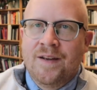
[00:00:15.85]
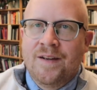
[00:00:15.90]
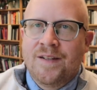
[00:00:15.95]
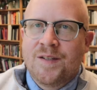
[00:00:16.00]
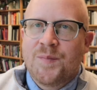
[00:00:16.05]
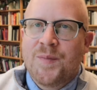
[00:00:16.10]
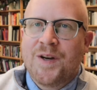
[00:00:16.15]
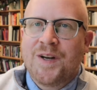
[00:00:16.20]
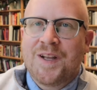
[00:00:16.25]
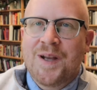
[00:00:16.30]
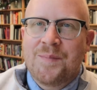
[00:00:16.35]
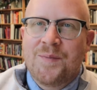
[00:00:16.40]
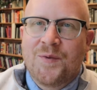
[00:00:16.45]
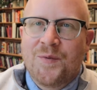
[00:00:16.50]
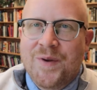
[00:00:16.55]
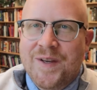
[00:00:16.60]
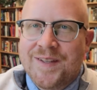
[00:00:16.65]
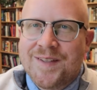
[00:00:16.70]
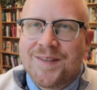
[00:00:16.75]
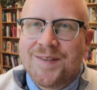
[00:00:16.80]
It's been a couple
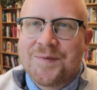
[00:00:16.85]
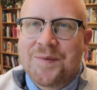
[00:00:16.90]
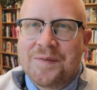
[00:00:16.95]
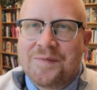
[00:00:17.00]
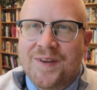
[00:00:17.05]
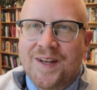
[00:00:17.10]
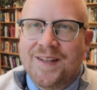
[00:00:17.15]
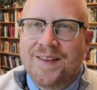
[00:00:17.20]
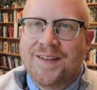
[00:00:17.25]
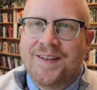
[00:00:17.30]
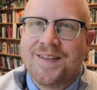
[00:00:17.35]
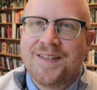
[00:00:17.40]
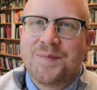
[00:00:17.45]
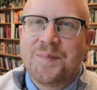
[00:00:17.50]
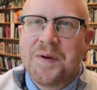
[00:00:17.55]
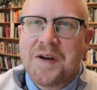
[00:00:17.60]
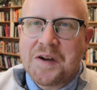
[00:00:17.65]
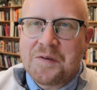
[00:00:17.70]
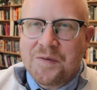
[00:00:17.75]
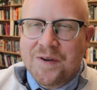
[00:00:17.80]
weeks since we've done this,
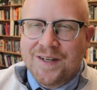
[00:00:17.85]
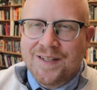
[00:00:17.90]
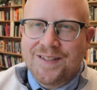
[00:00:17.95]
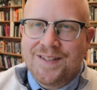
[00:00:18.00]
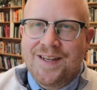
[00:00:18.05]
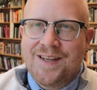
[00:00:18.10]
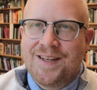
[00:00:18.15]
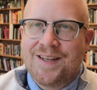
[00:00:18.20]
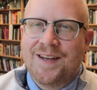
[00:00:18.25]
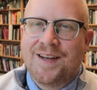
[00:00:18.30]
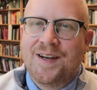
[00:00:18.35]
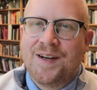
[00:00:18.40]
but I want to take